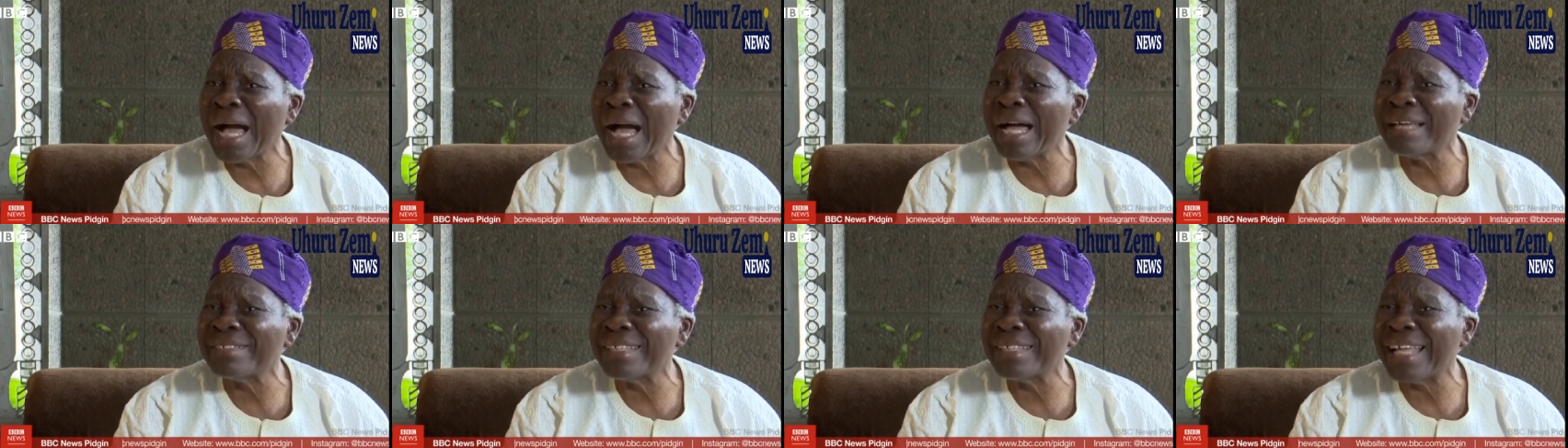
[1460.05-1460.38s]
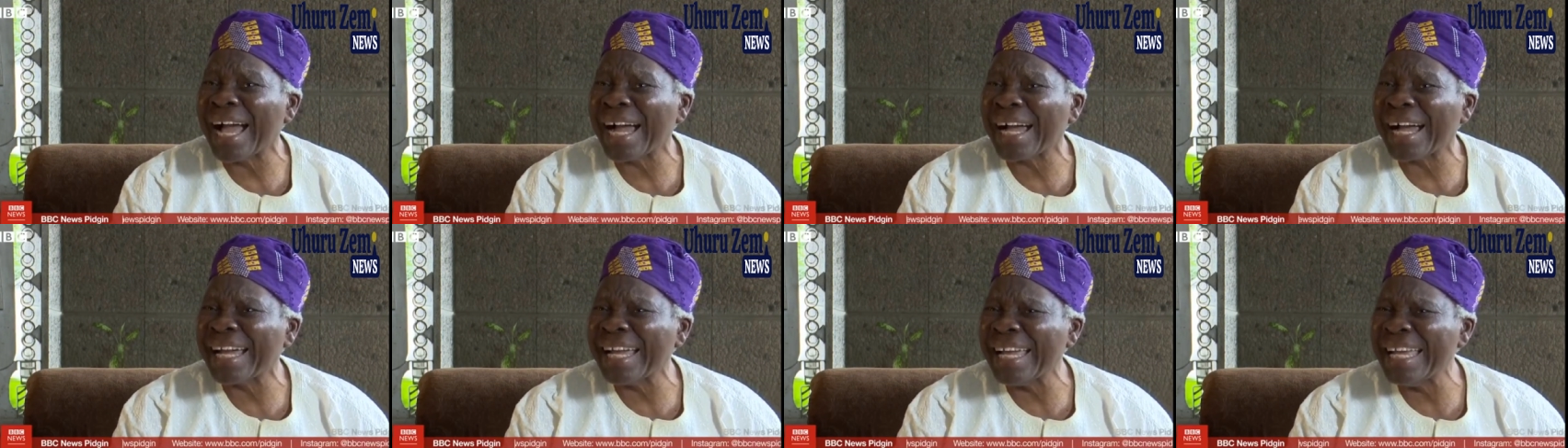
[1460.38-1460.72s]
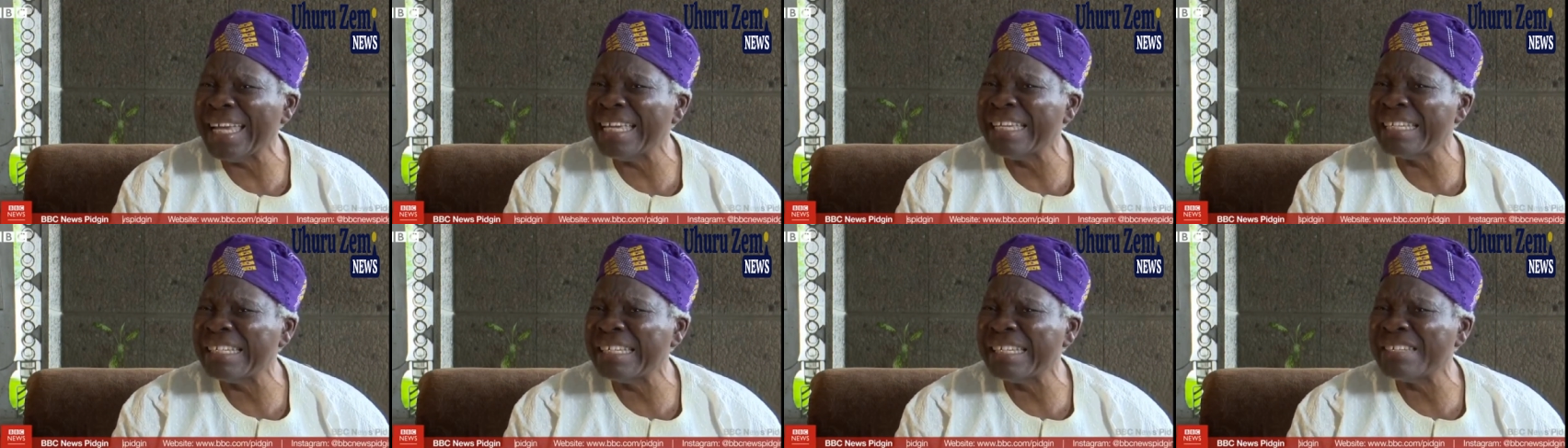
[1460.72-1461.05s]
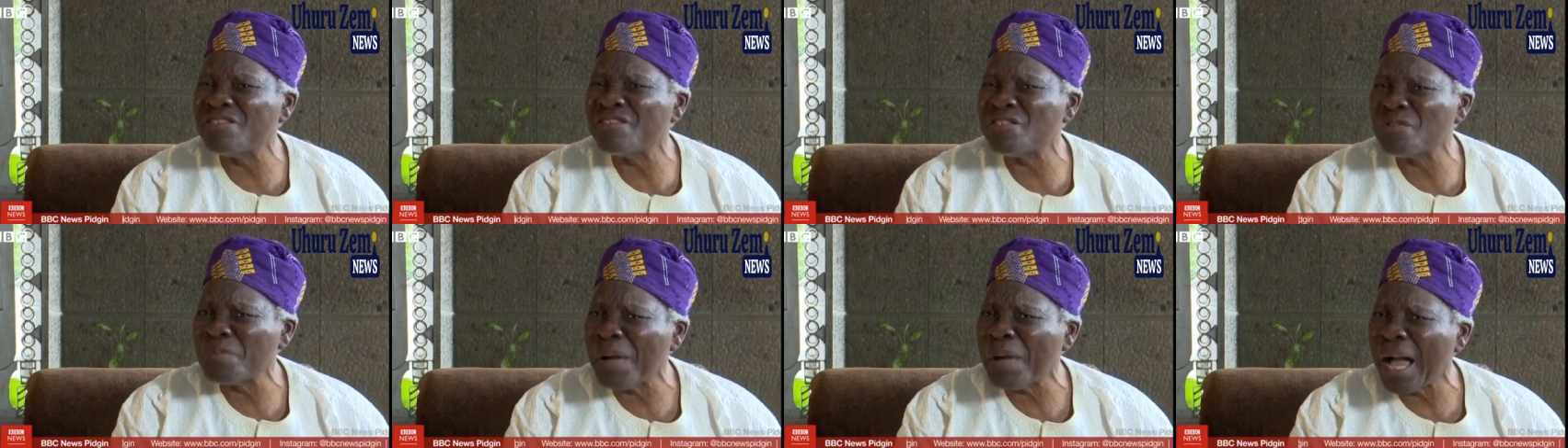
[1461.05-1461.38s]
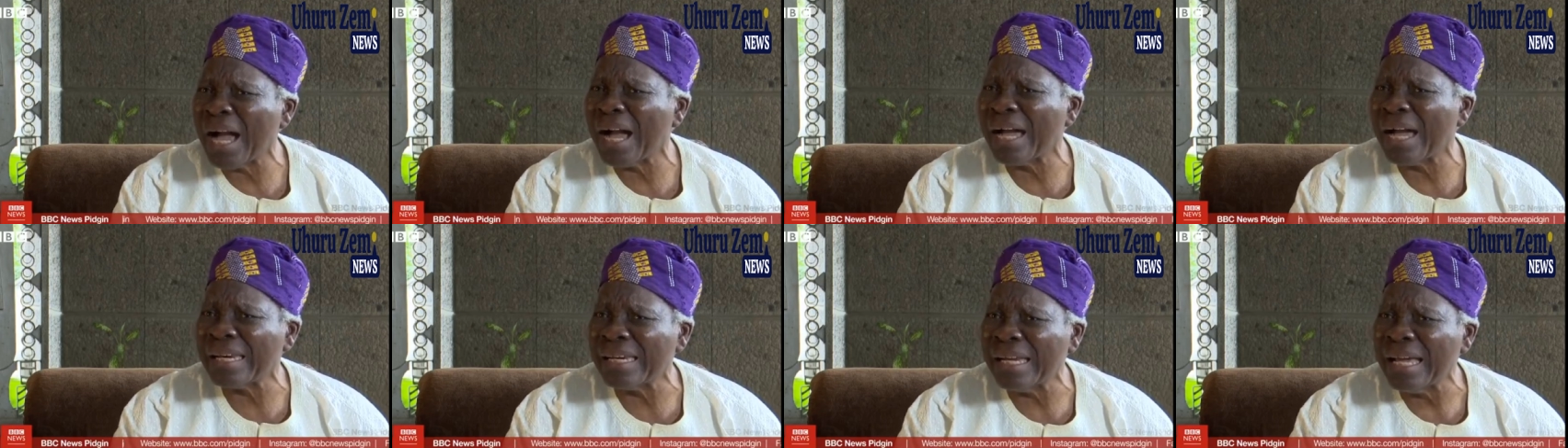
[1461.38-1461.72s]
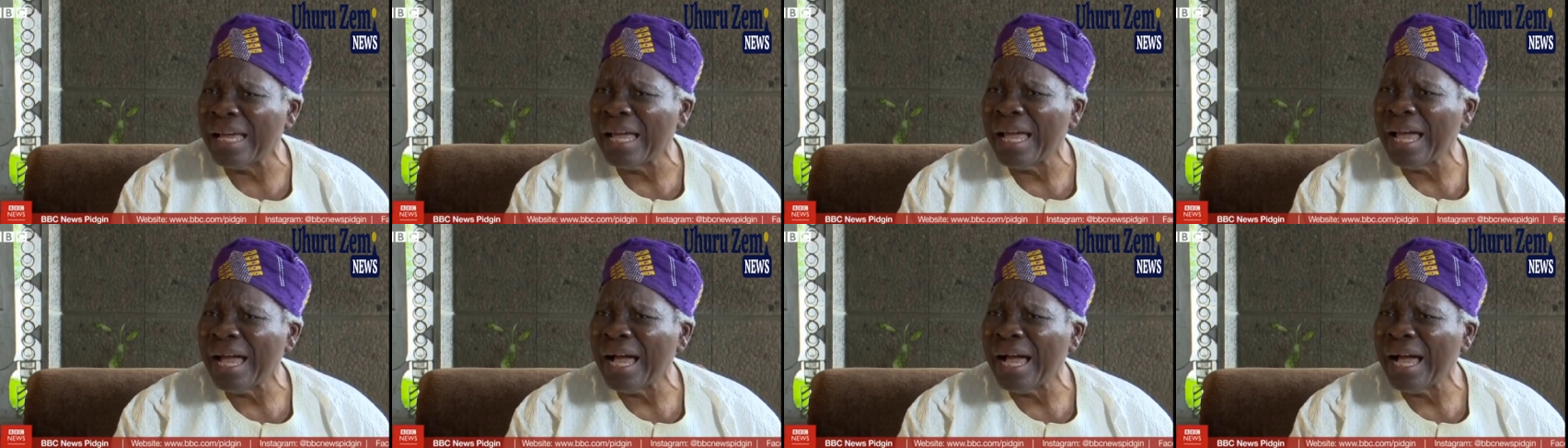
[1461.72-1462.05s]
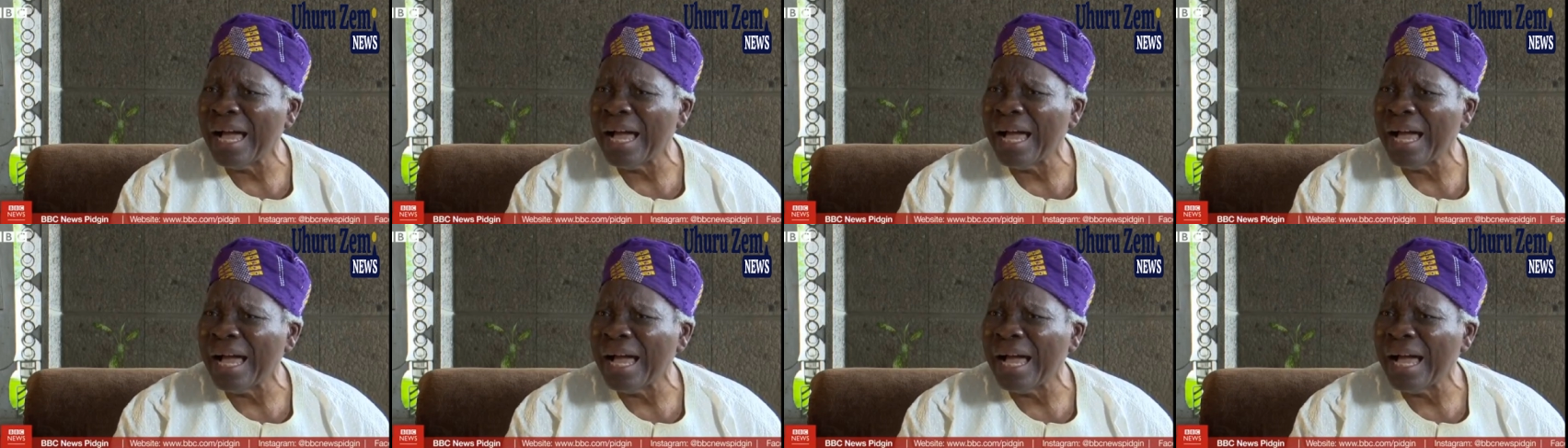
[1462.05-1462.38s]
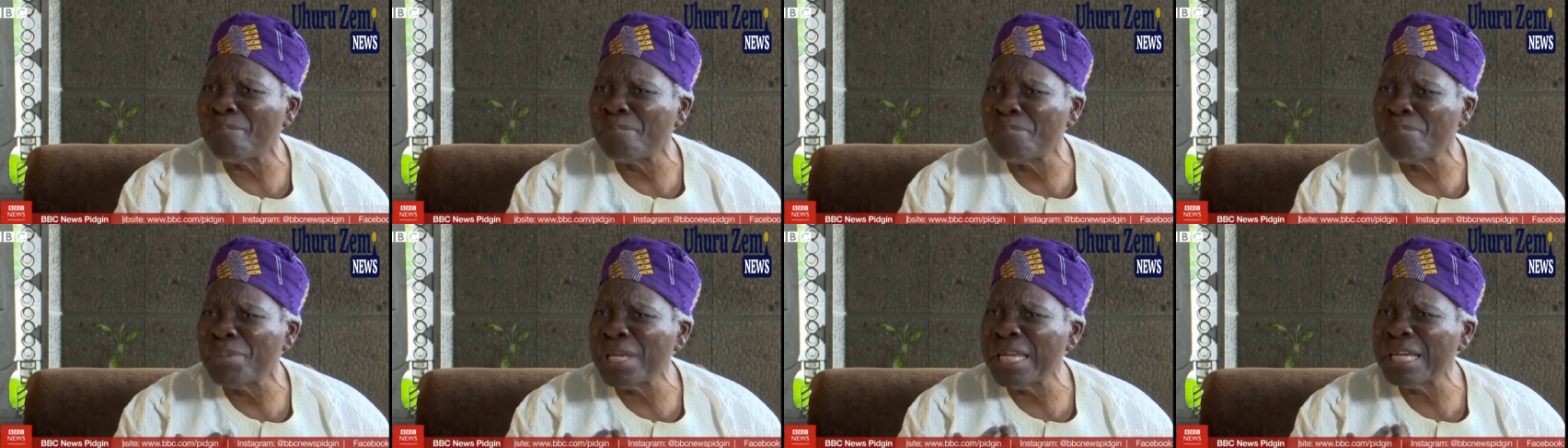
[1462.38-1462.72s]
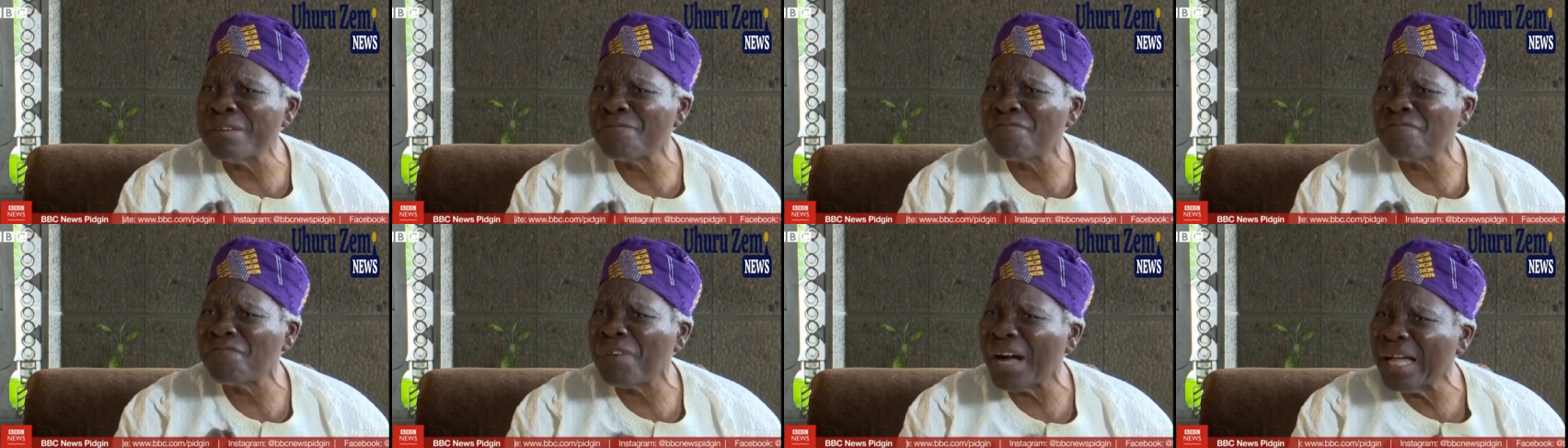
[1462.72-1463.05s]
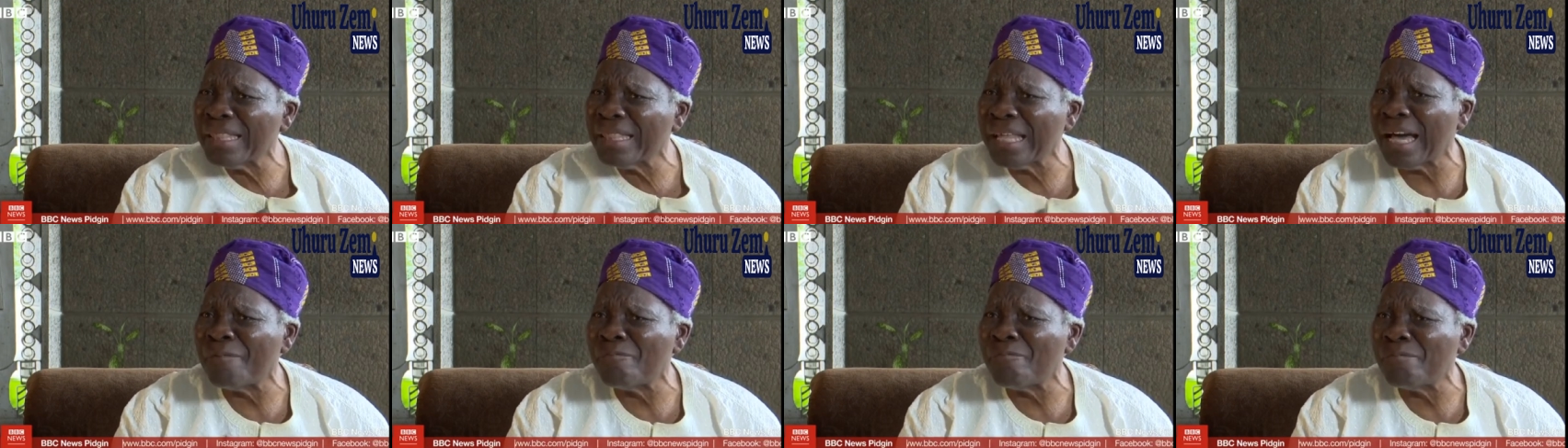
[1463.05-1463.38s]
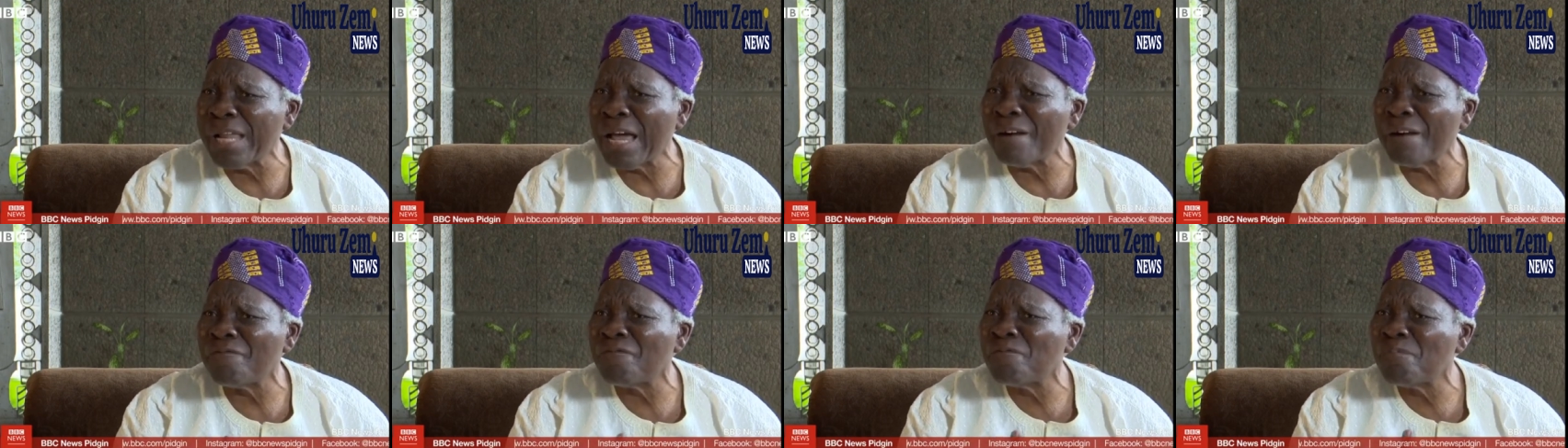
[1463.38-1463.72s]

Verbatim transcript: as their kinsman, as their big father, their